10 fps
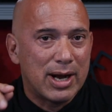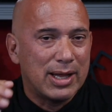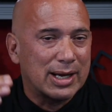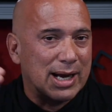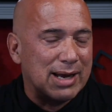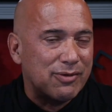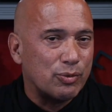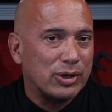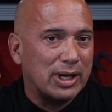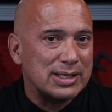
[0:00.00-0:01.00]
Like I never
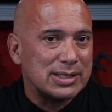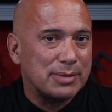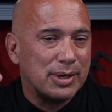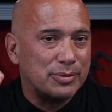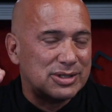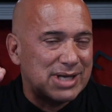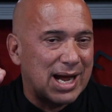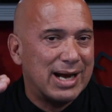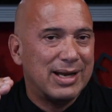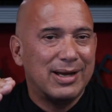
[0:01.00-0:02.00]
realized I was
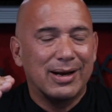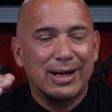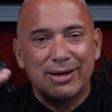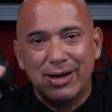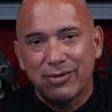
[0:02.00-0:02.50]
dieting and I could